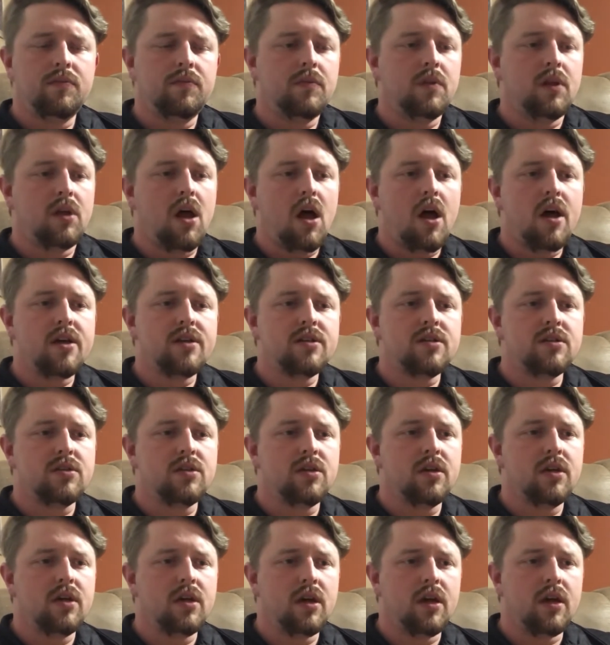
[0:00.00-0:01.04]
Laws
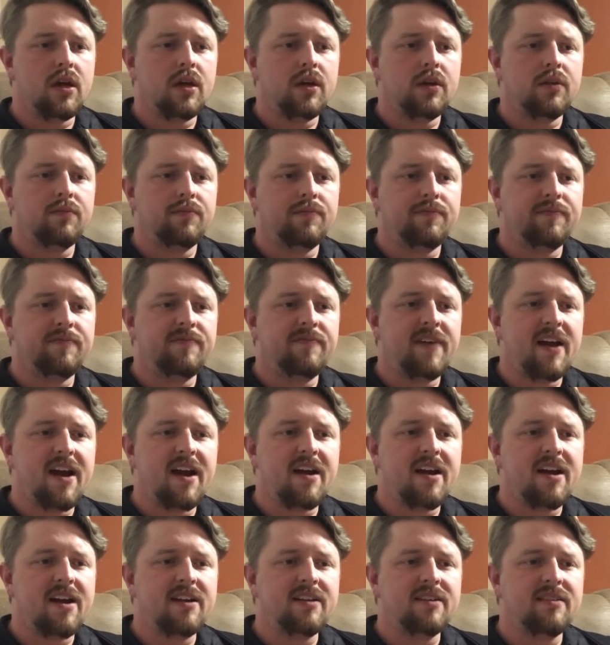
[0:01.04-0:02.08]

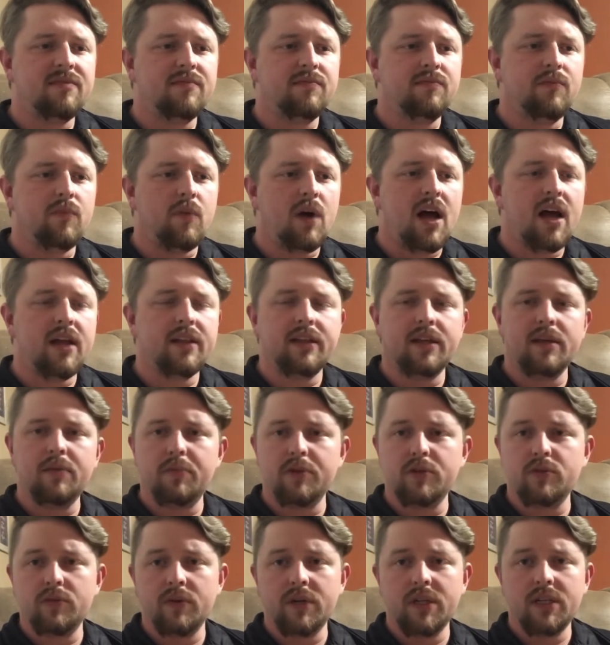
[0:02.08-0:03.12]
vary wildly
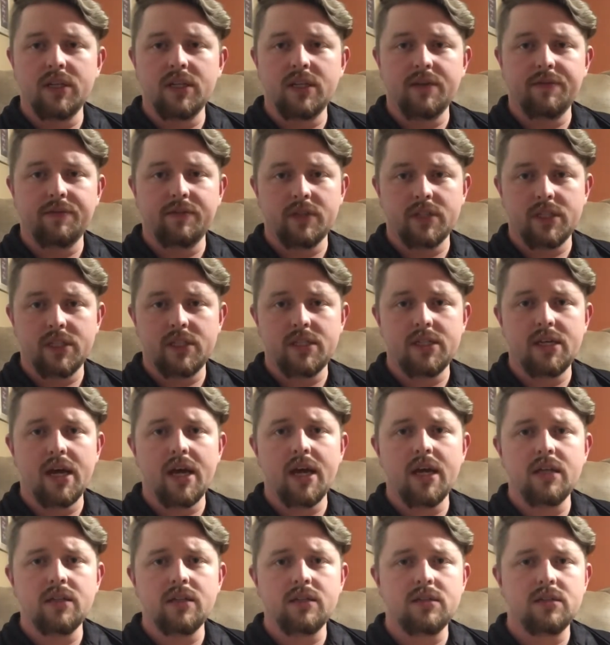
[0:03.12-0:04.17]
between the different
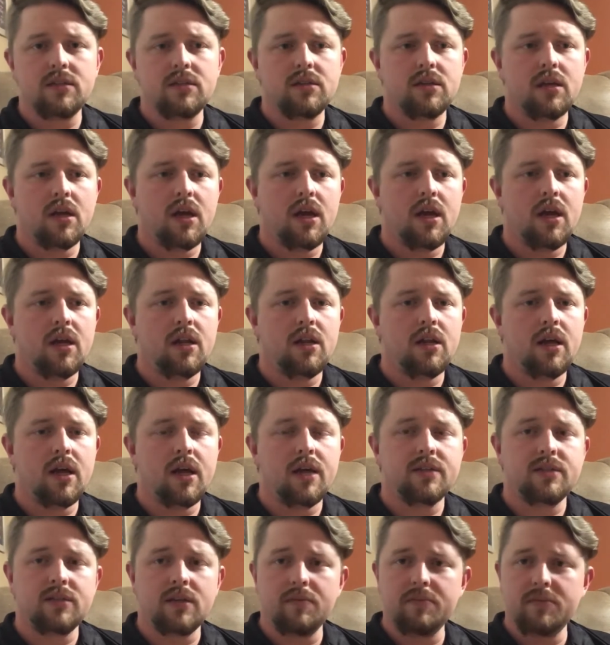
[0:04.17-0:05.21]
states, and
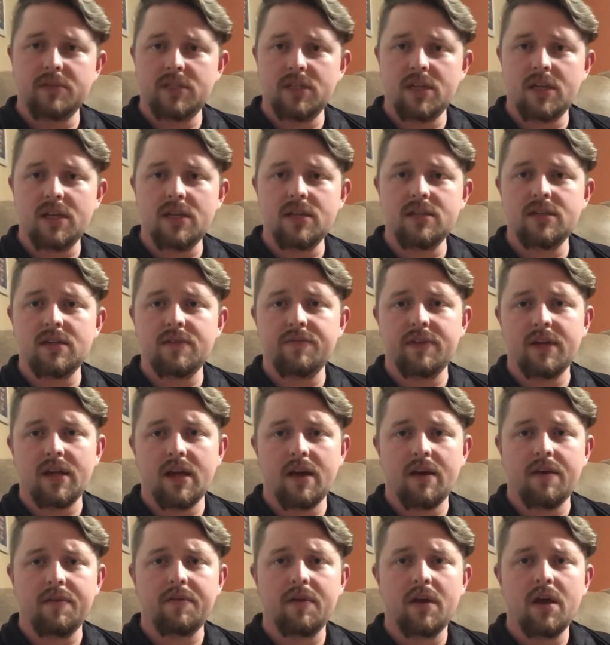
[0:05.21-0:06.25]
some cities even
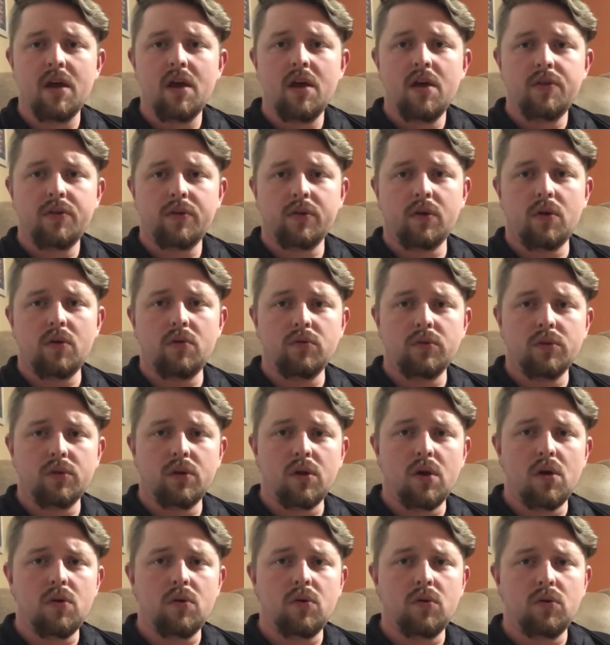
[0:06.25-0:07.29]
have their own
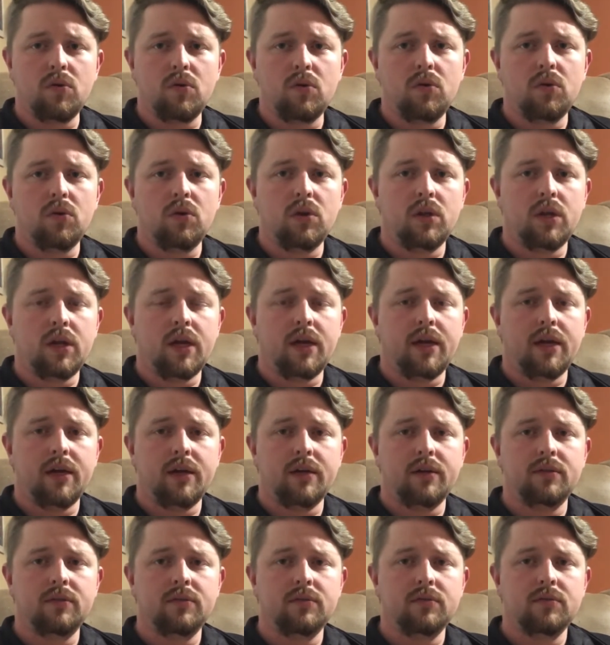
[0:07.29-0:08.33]
local
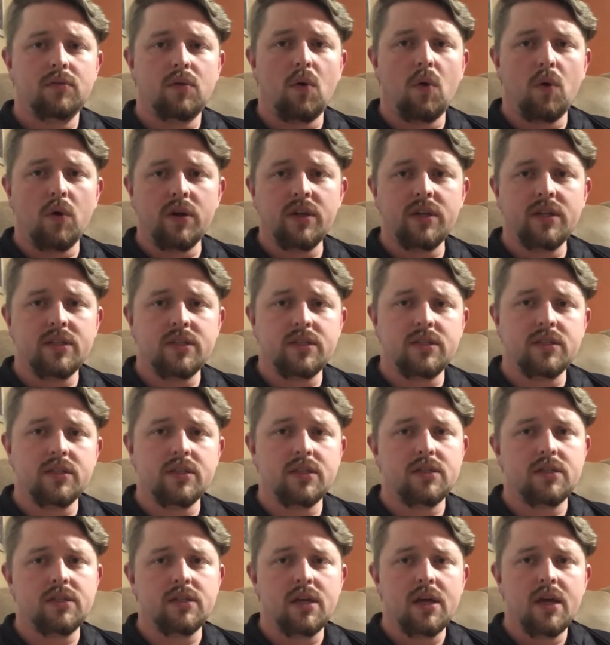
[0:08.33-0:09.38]

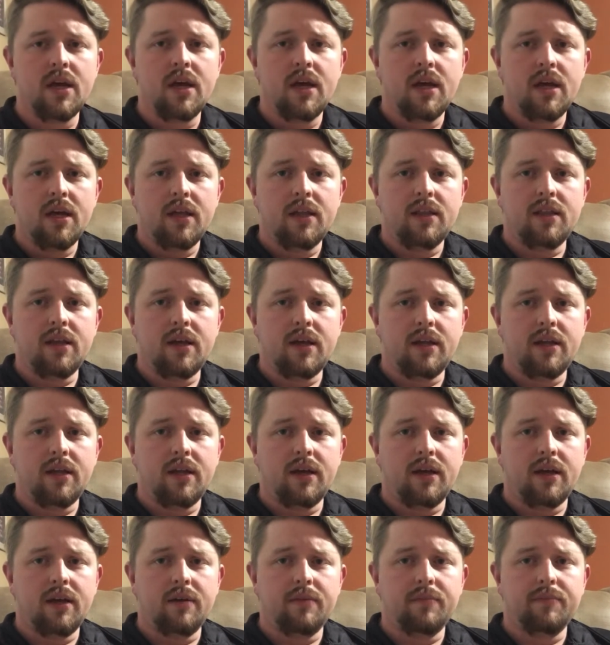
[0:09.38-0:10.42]
ordinances that
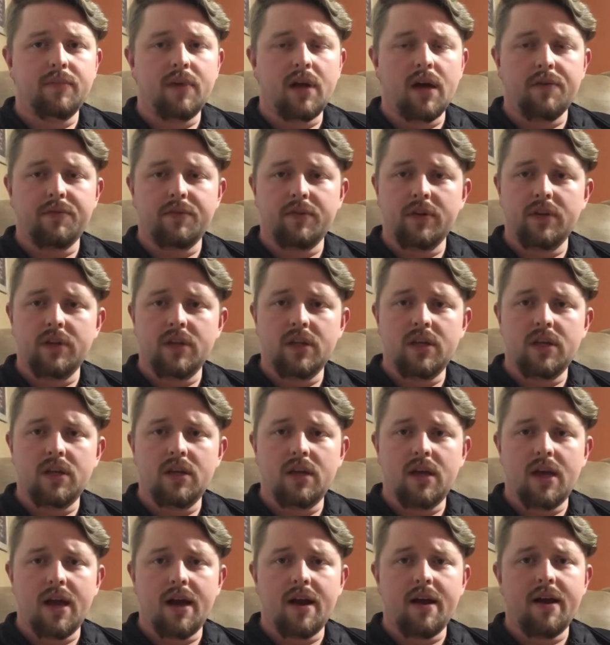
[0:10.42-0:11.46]
govern the
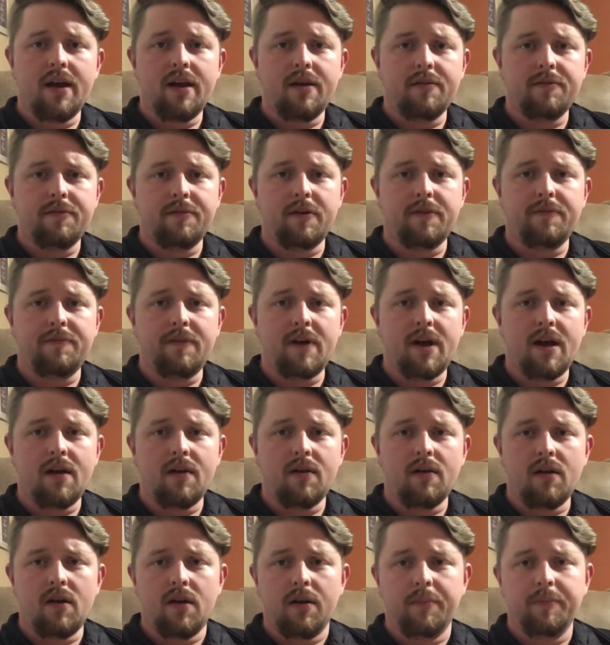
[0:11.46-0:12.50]
carry of a firearm.